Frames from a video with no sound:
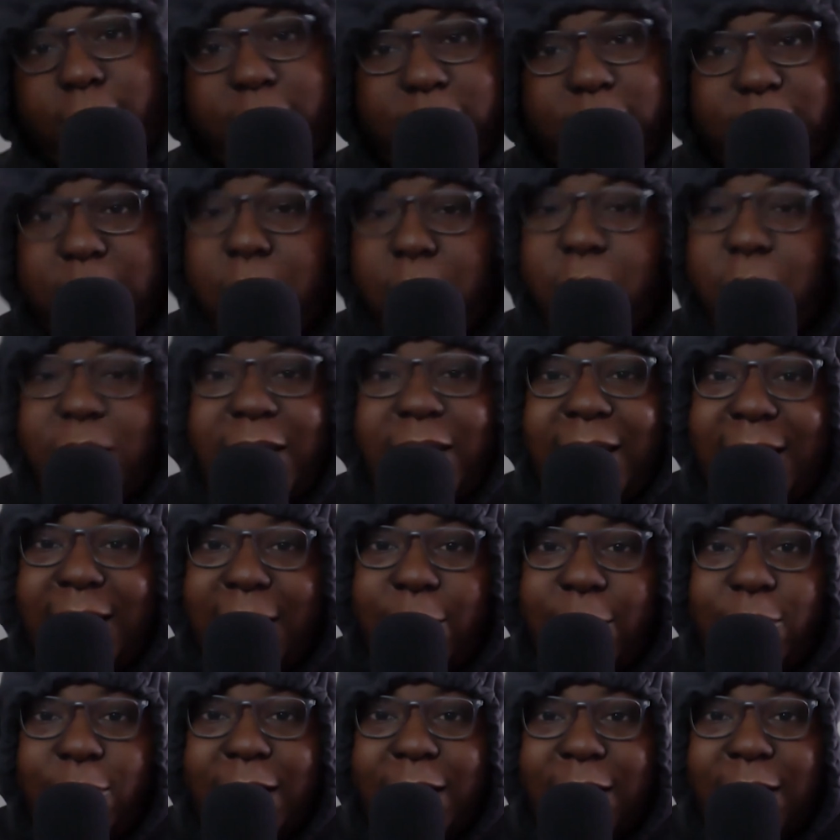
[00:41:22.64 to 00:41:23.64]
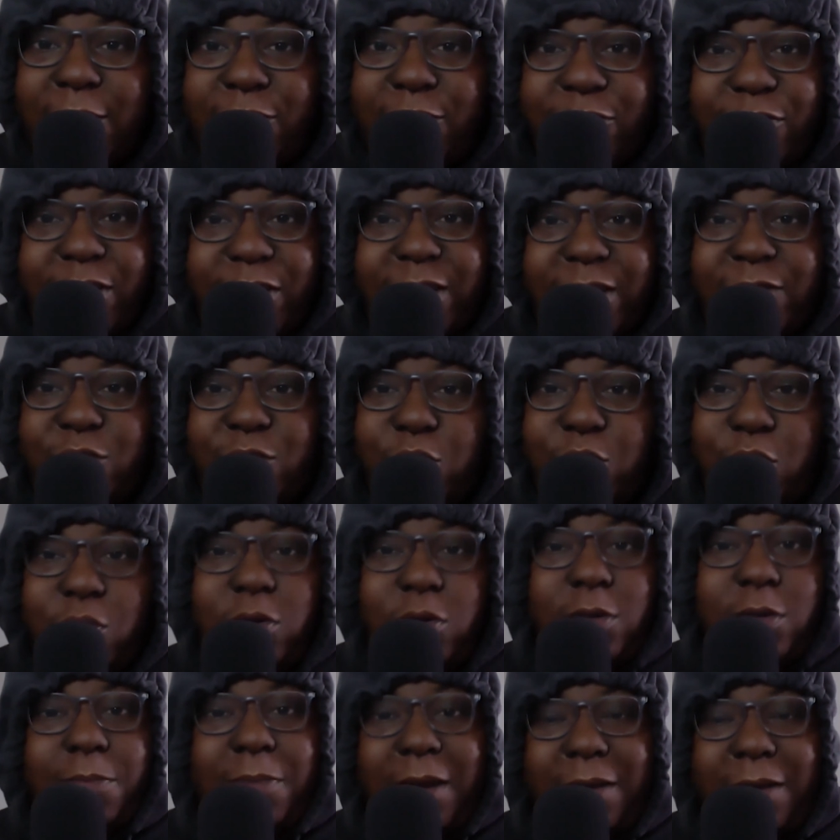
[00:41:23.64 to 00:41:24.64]
Don't want to hear all that crud talk,
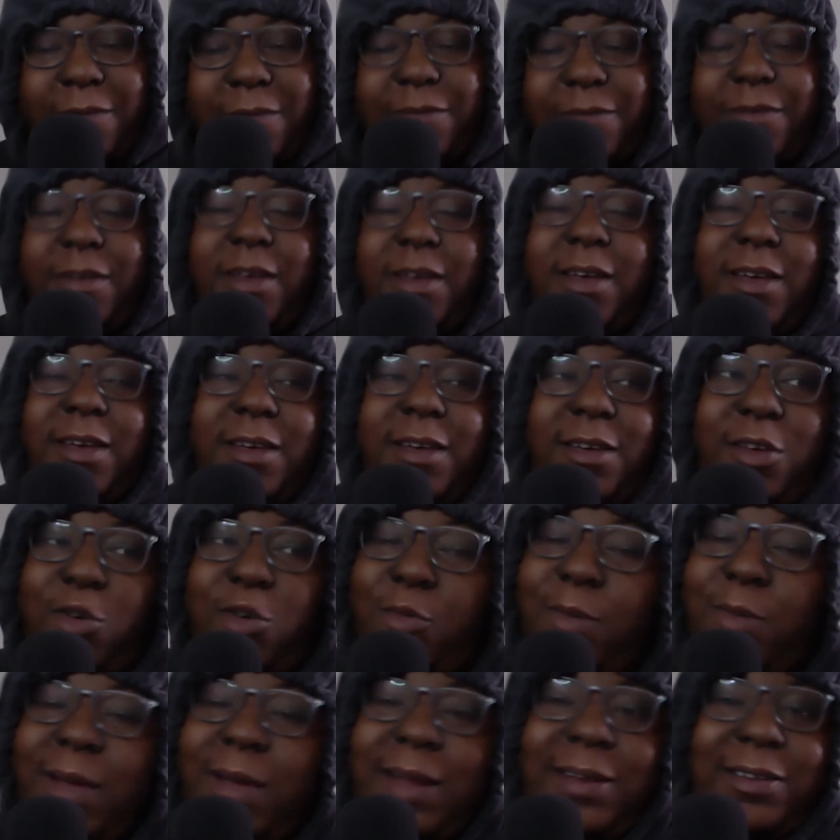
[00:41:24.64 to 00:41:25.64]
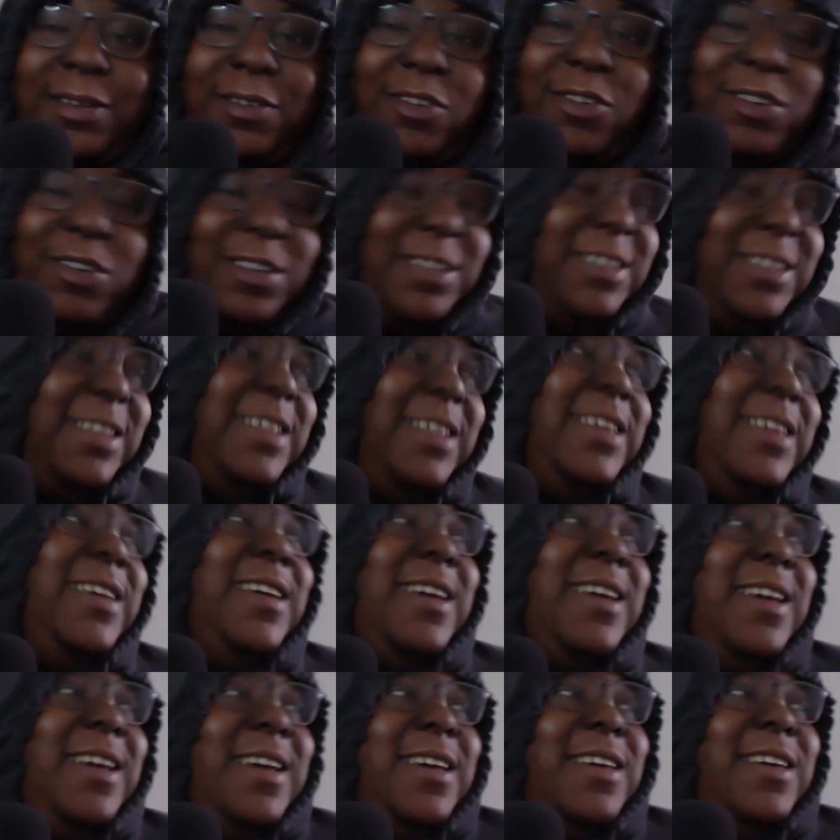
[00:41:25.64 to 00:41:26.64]
bruv. You man, honestly,
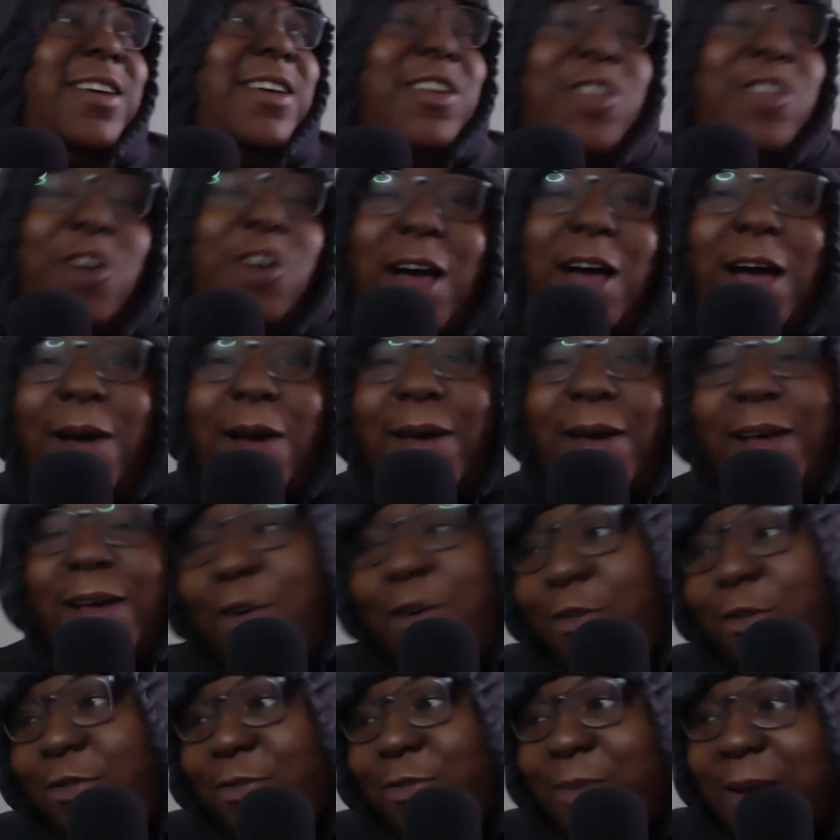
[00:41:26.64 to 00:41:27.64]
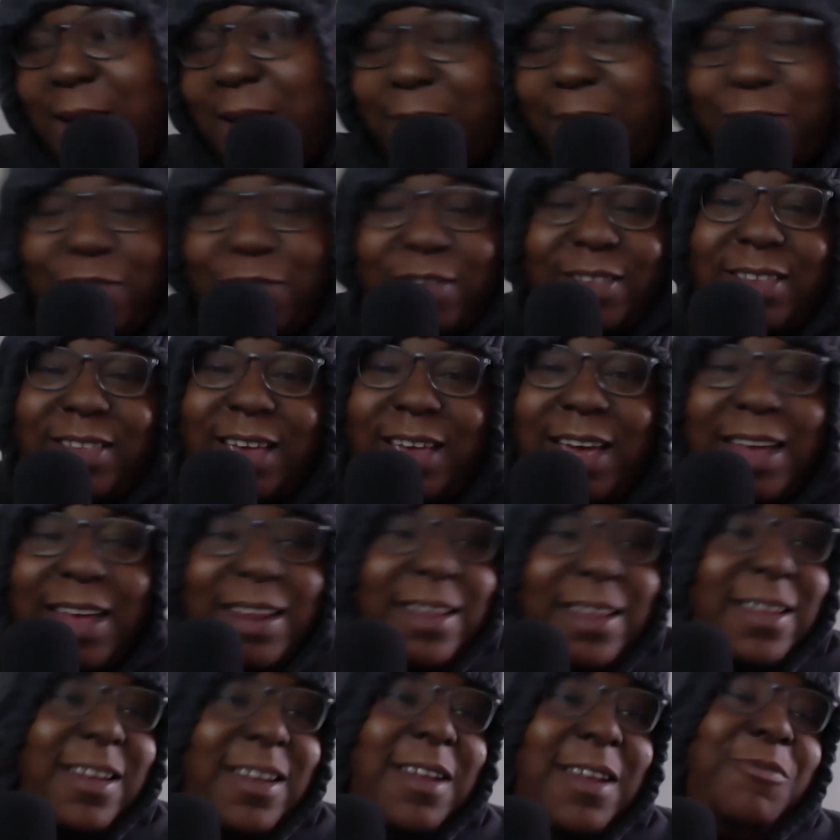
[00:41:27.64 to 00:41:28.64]
you know how it goes, man. I'm just
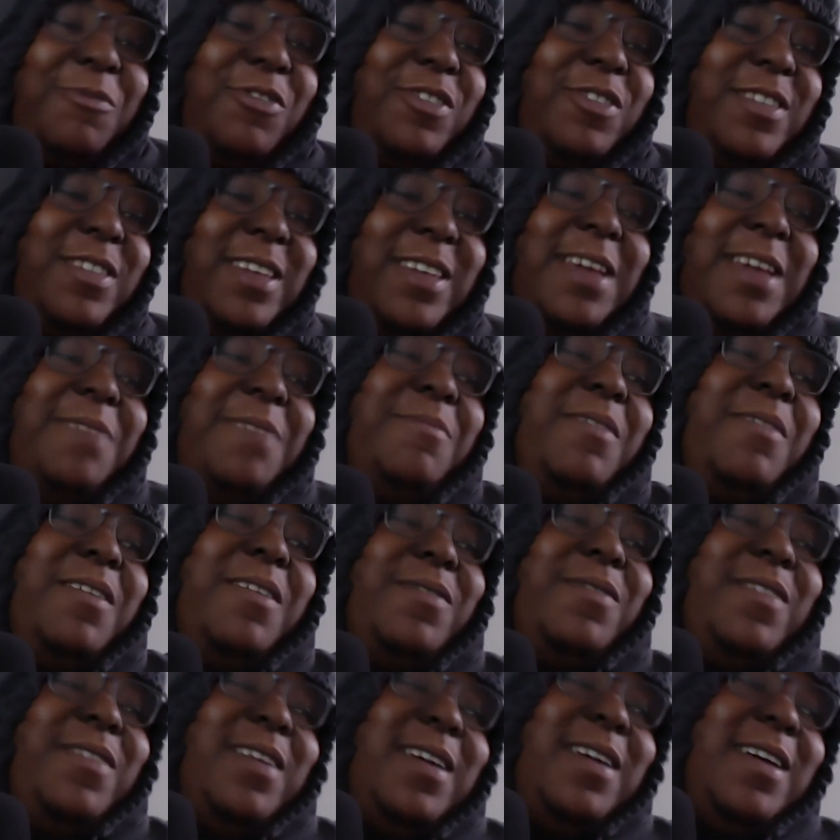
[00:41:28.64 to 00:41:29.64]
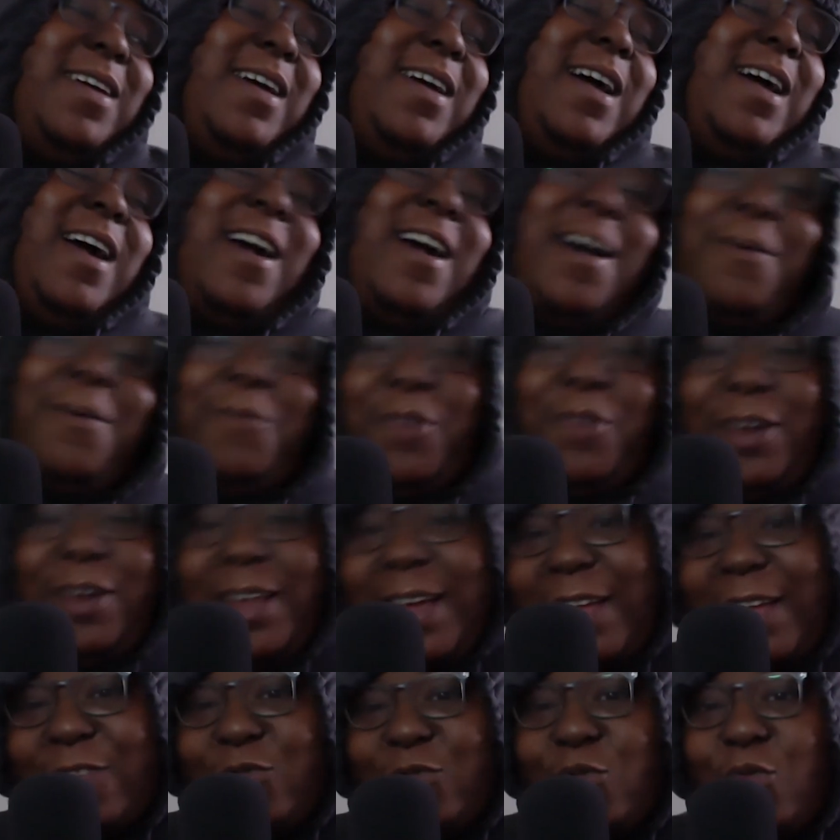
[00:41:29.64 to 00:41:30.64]
saying, bruv. I come on here,
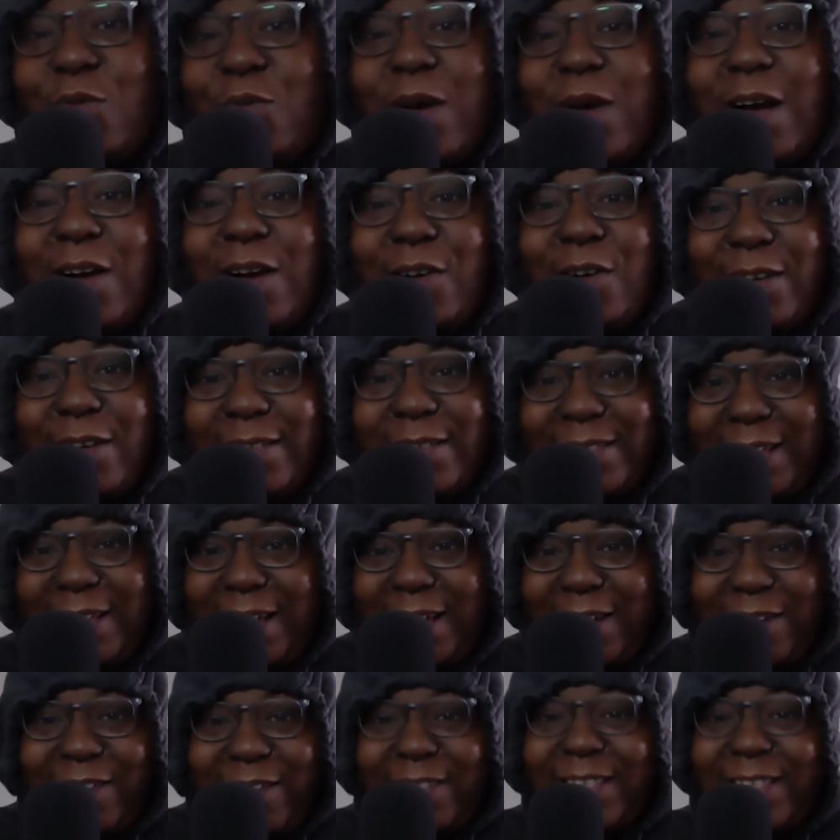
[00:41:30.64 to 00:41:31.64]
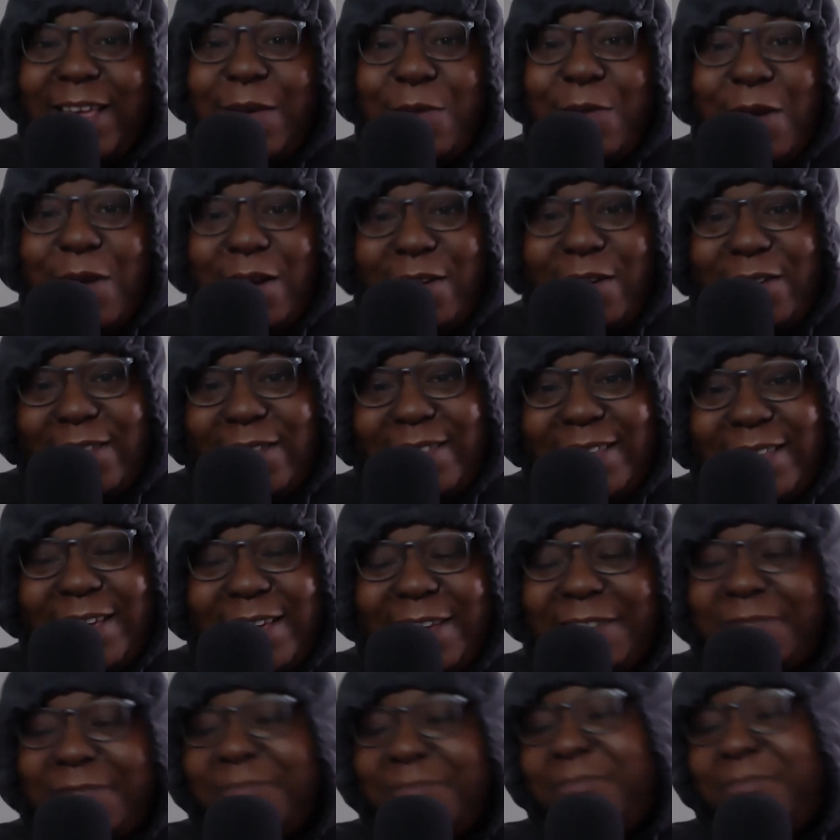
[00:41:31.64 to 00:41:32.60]
I talk what I gotta say. I gotta say what I gotta say.